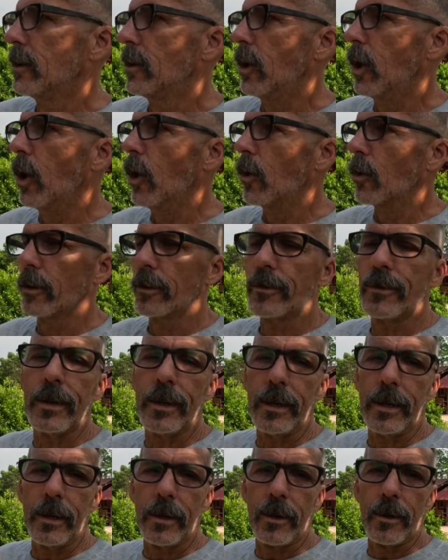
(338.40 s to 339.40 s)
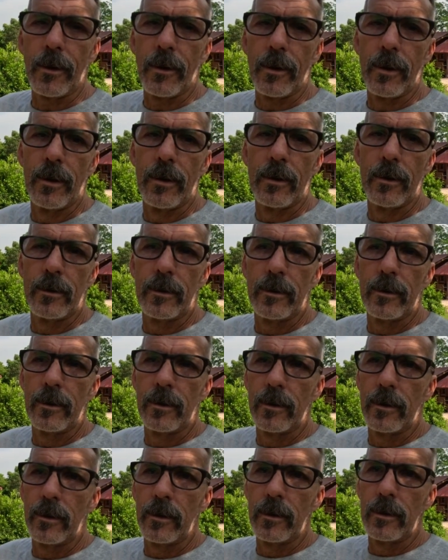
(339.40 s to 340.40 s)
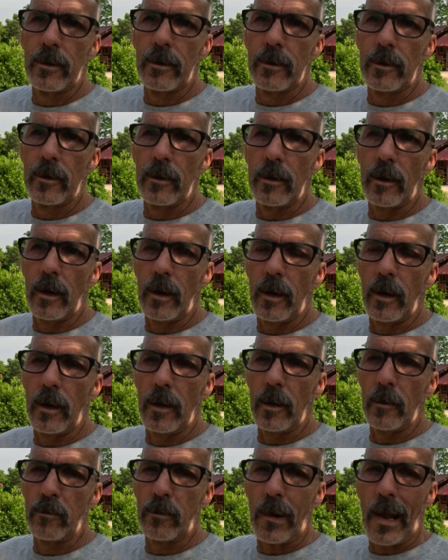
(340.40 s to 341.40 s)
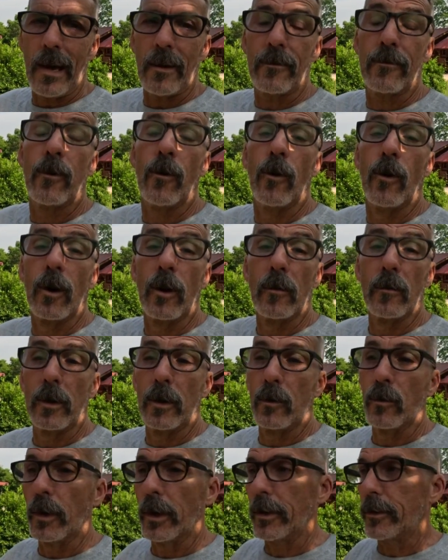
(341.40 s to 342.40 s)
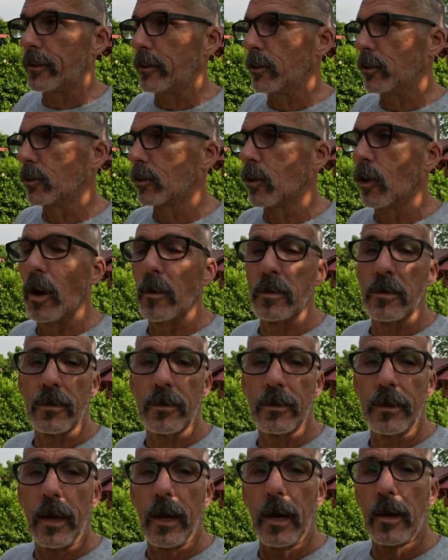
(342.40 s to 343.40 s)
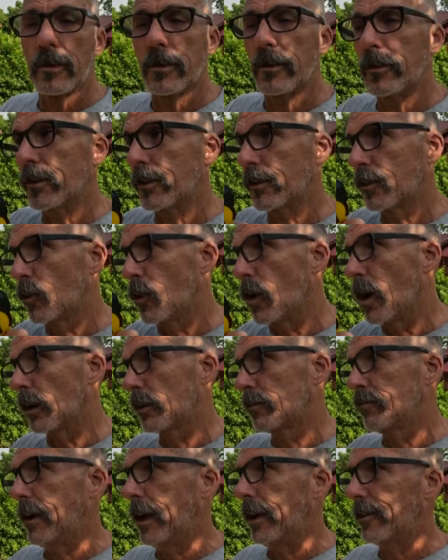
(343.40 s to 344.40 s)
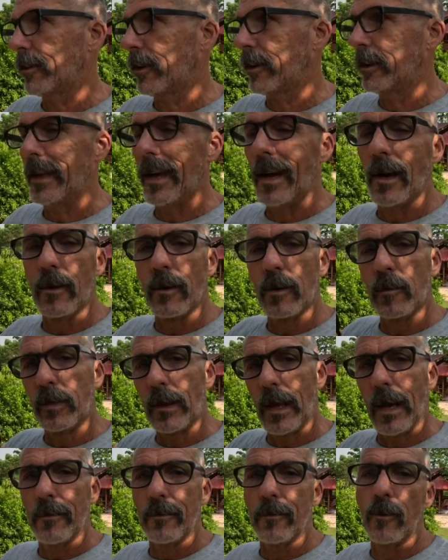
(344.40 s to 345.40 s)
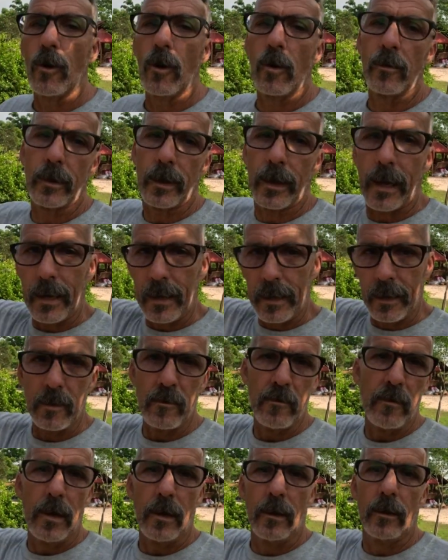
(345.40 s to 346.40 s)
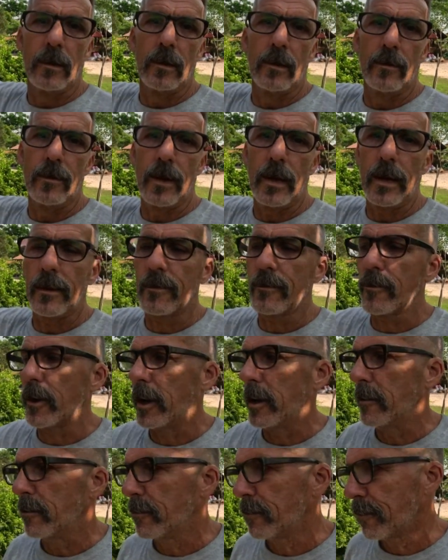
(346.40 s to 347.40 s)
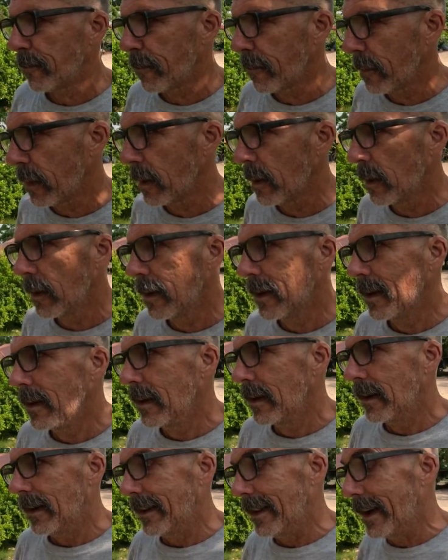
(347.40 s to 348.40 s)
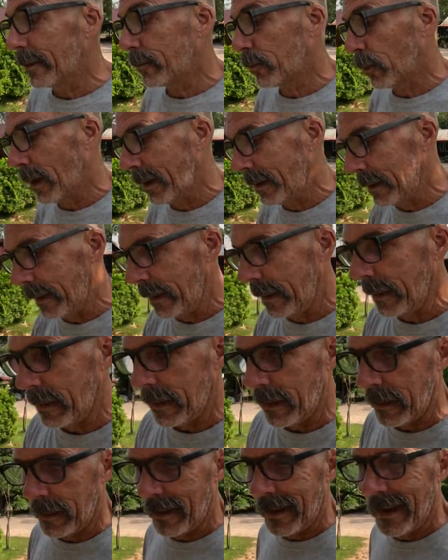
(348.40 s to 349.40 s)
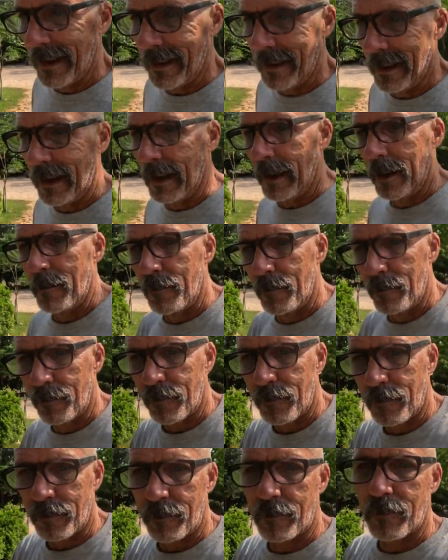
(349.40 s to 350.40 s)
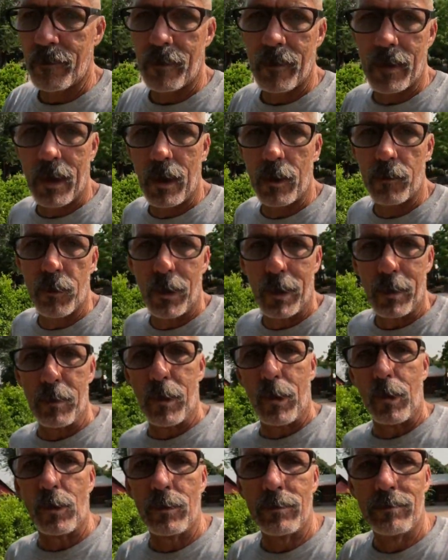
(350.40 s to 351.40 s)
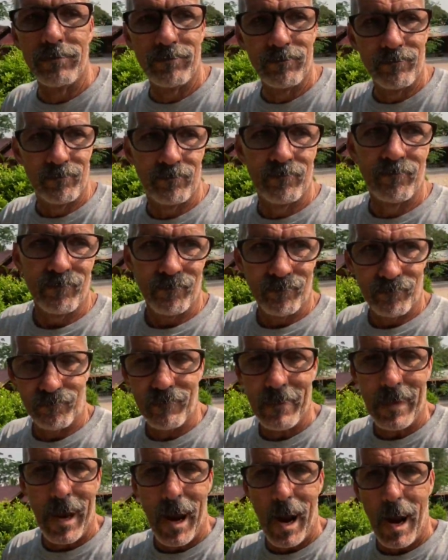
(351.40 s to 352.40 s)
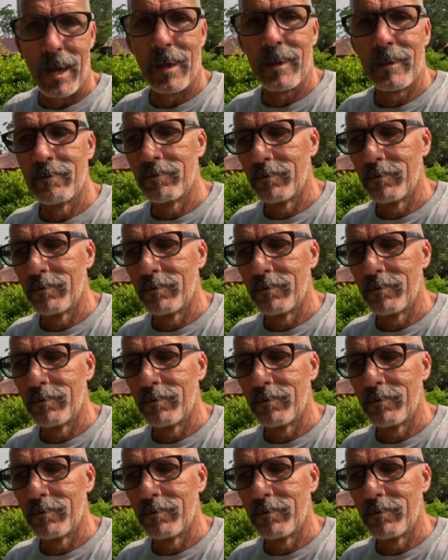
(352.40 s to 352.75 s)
lower tier platform in which you'll go up the stairs and just walk basically down the platform to get in the middle of the A-frame. And that's what I did, and it was pretty brutal. Yeah.